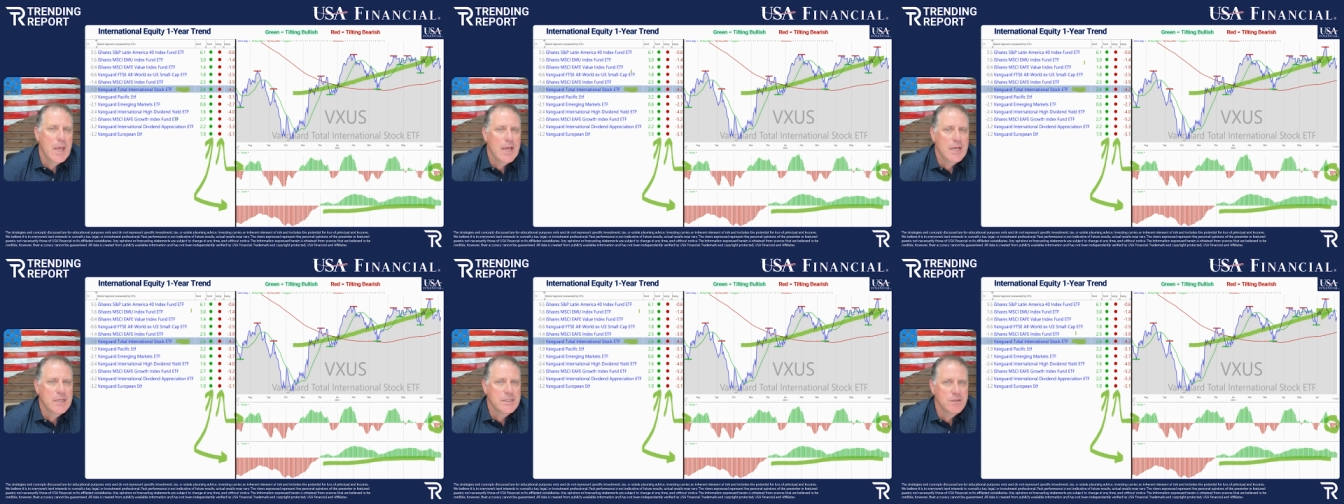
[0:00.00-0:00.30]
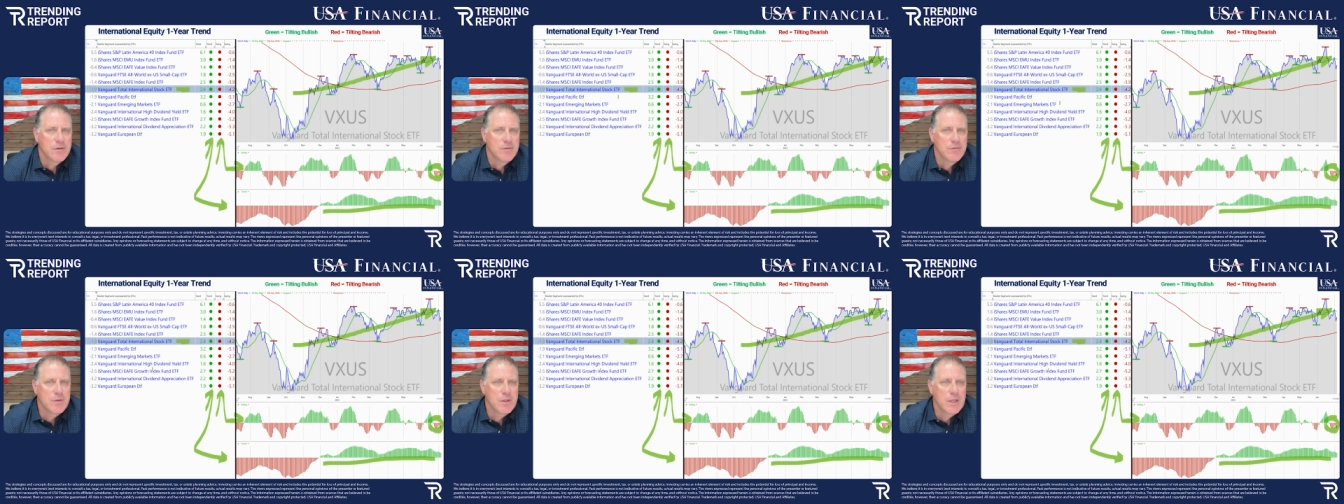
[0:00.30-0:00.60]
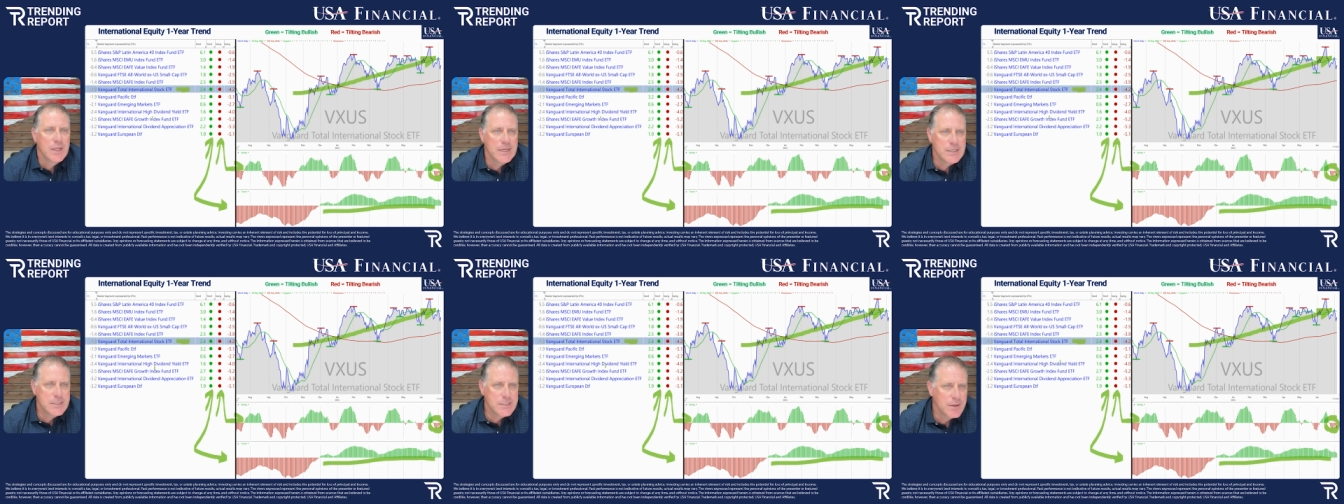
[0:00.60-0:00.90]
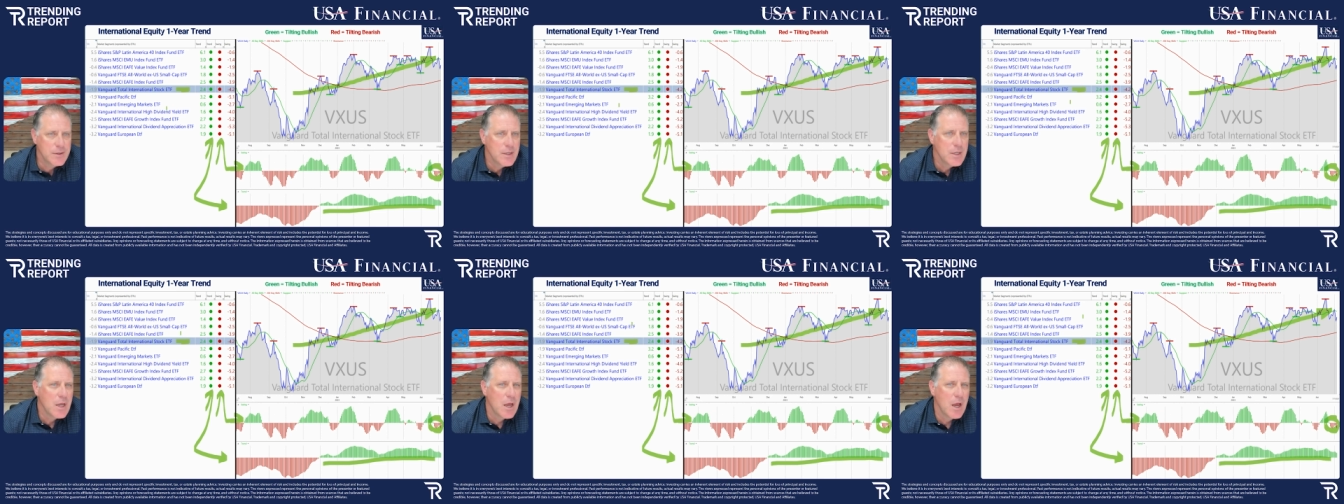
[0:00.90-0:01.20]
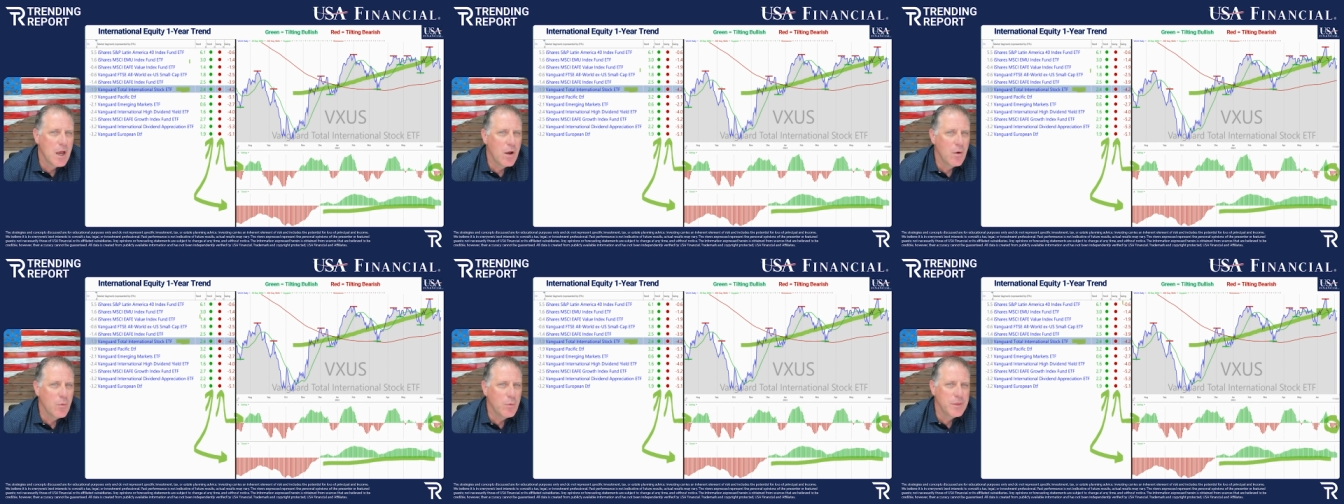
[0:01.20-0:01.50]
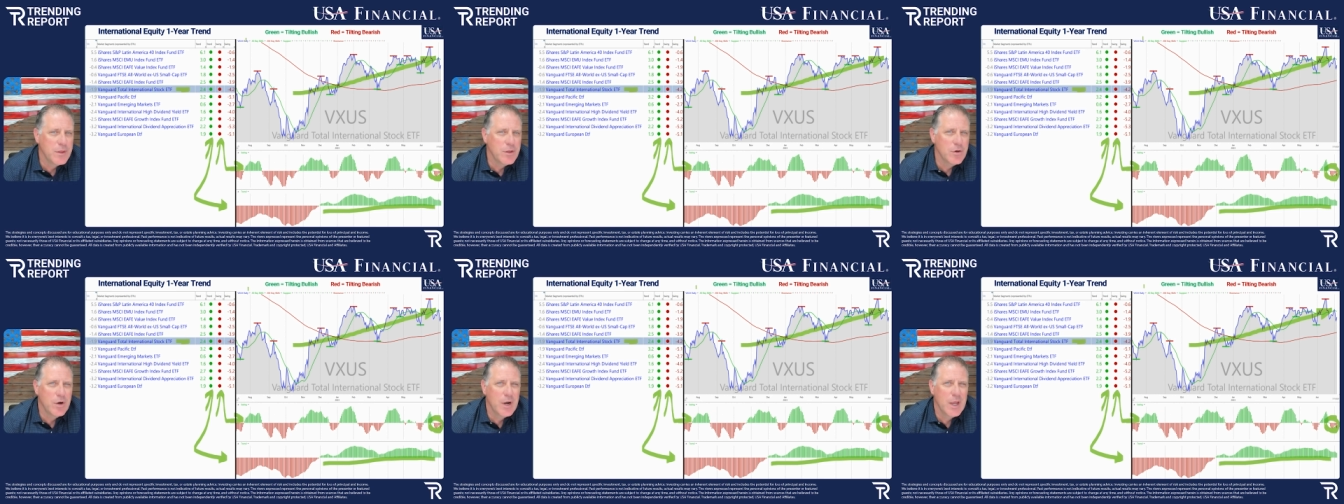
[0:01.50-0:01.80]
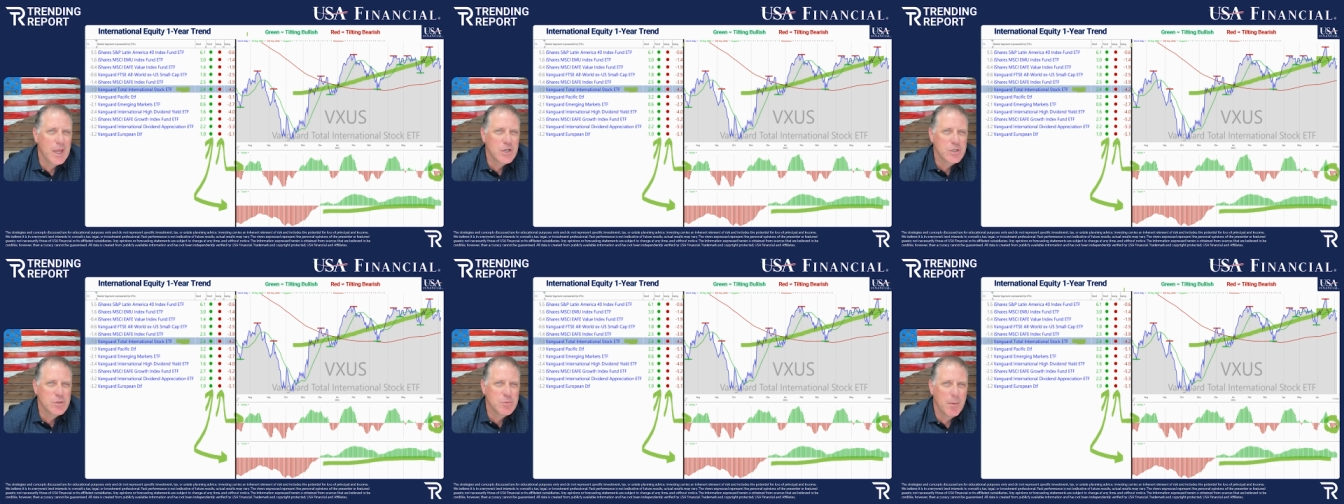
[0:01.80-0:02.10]
as of late with the
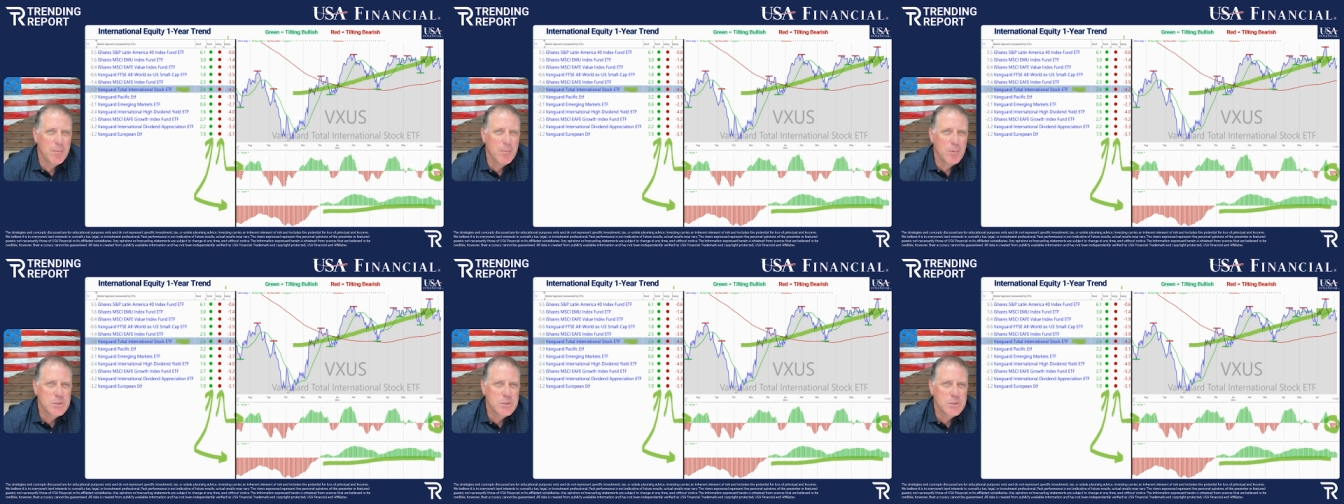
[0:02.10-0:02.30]
international.